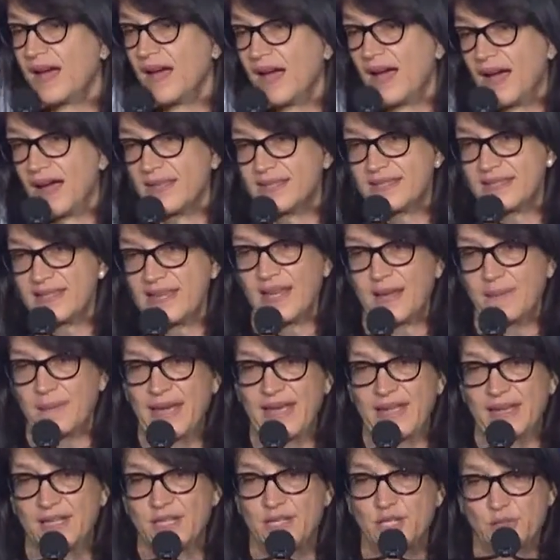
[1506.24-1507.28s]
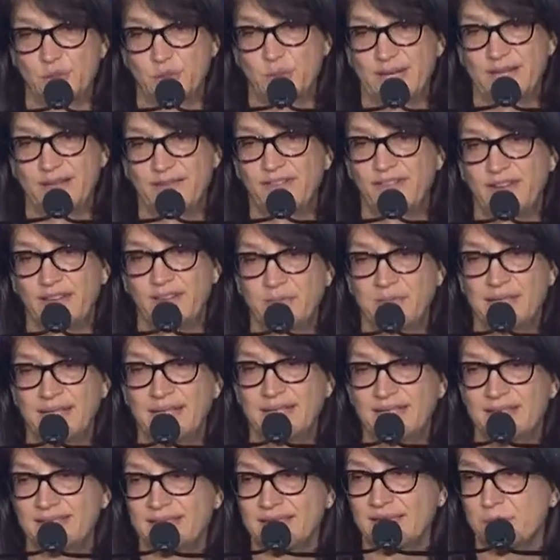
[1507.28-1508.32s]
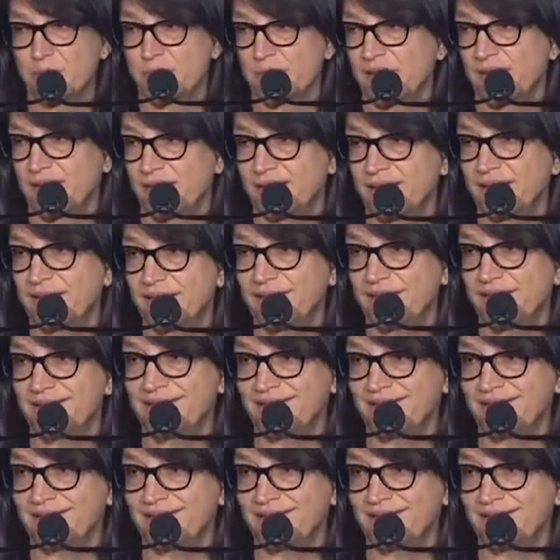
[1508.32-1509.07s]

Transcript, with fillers: I see I managed twenty-five minutes. It's pretty good,